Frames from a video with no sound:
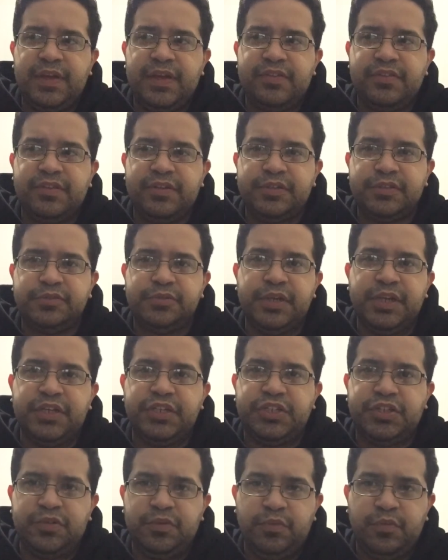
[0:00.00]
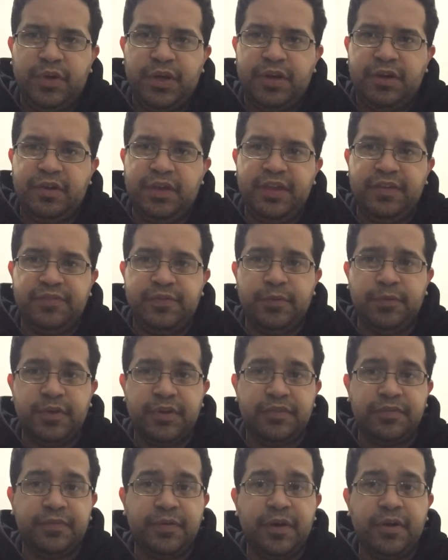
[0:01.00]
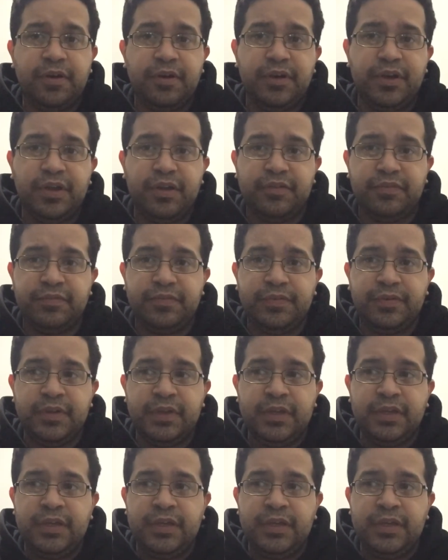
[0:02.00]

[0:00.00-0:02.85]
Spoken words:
a situation where if you went far enough,